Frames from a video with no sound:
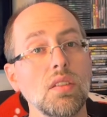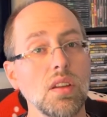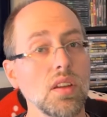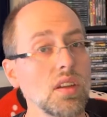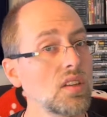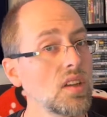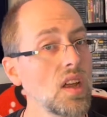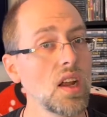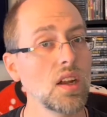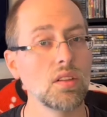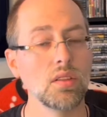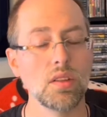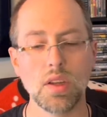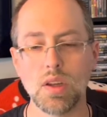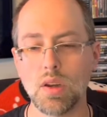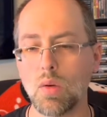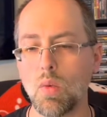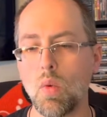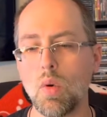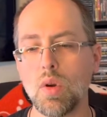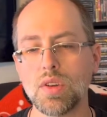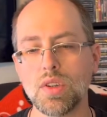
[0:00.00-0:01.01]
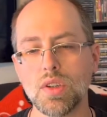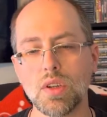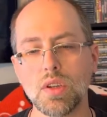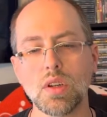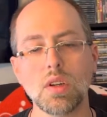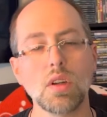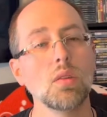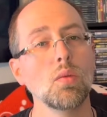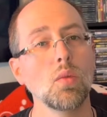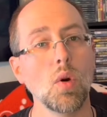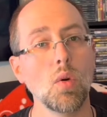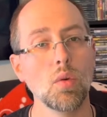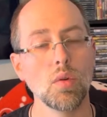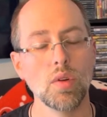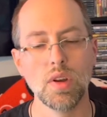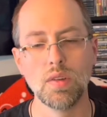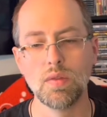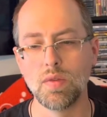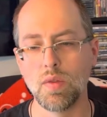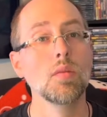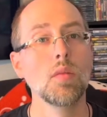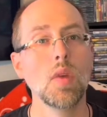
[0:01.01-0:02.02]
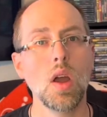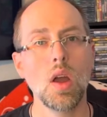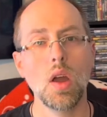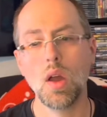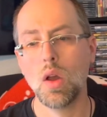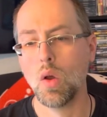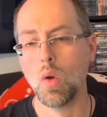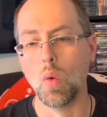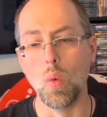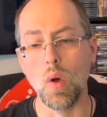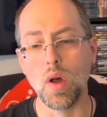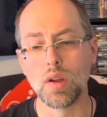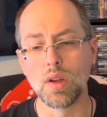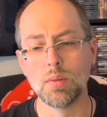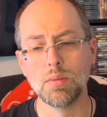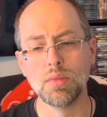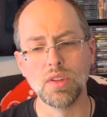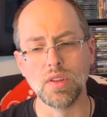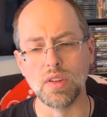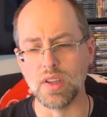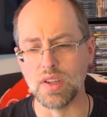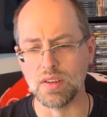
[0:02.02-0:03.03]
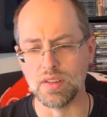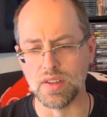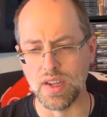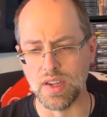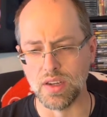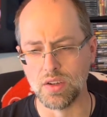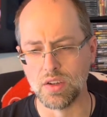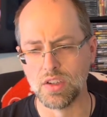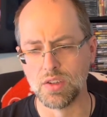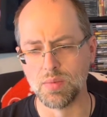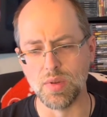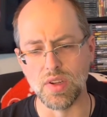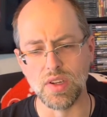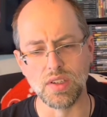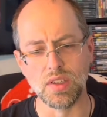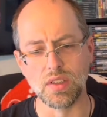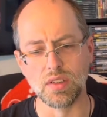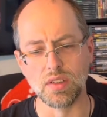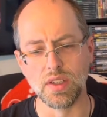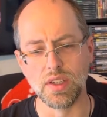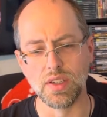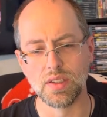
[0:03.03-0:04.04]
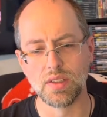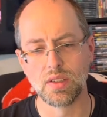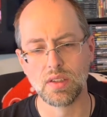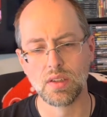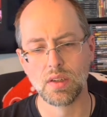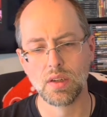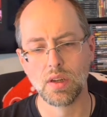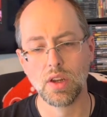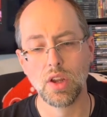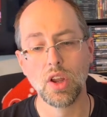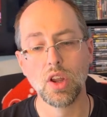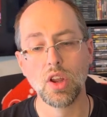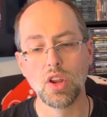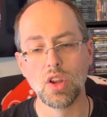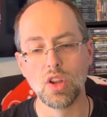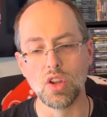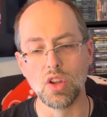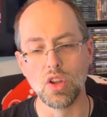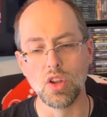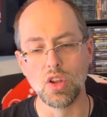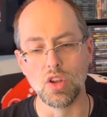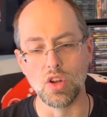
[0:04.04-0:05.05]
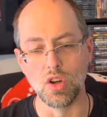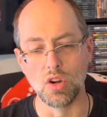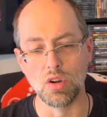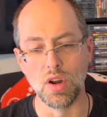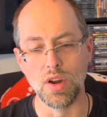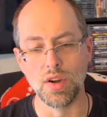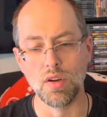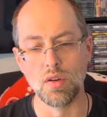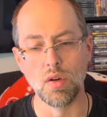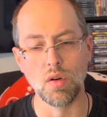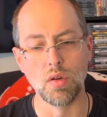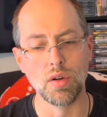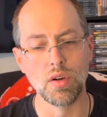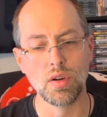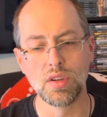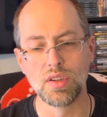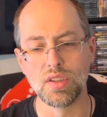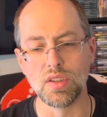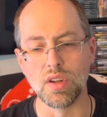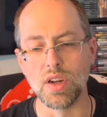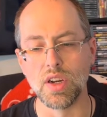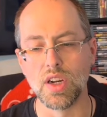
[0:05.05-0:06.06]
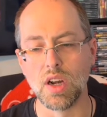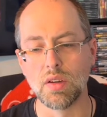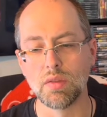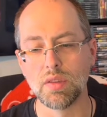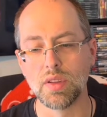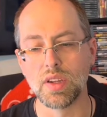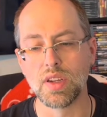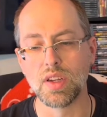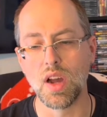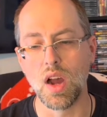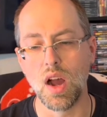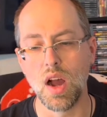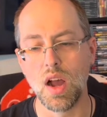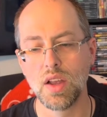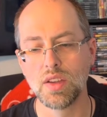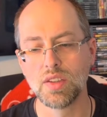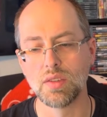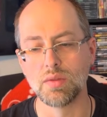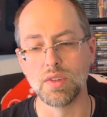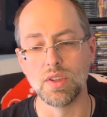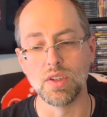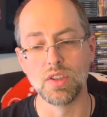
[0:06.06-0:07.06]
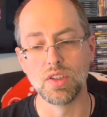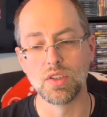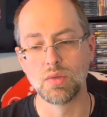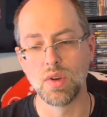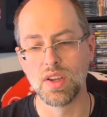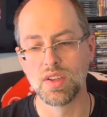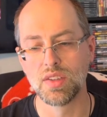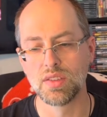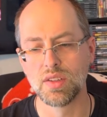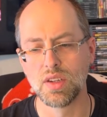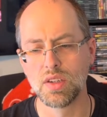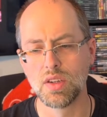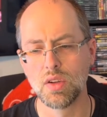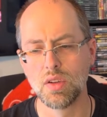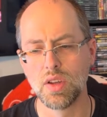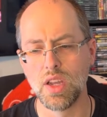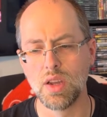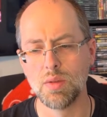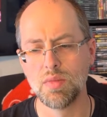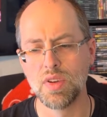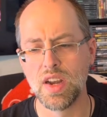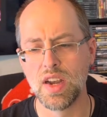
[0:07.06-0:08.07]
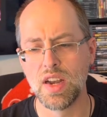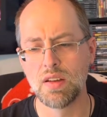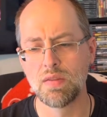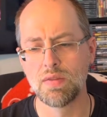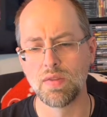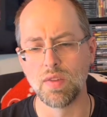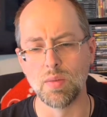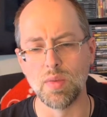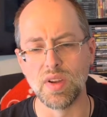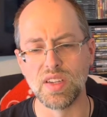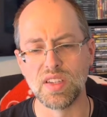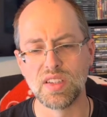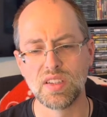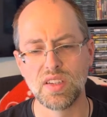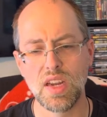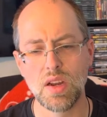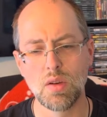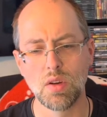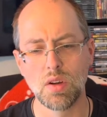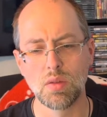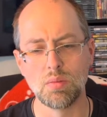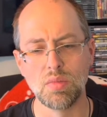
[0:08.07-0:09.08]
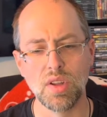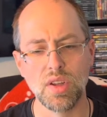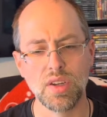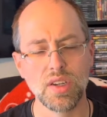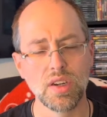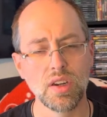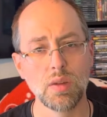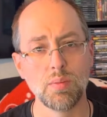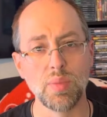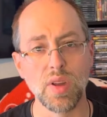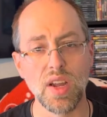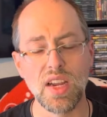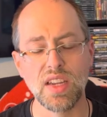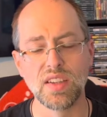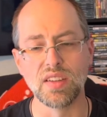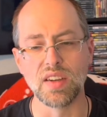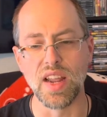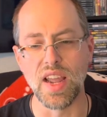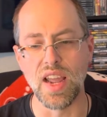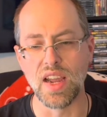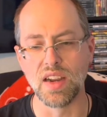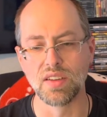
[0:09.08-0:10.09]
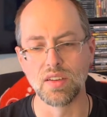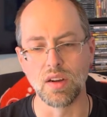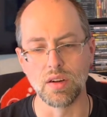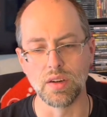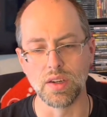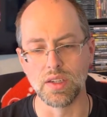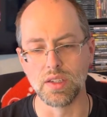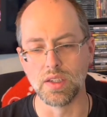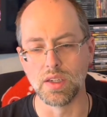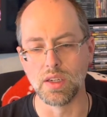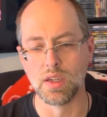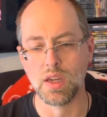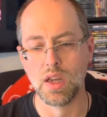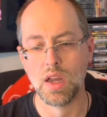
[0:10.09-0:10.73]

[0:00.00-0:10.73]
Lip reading: exactly what we're in for. Welcome to the Endangered Species List. You're under orders to uncover the cause of a distress signal emanating from a secret military base in Antarctica.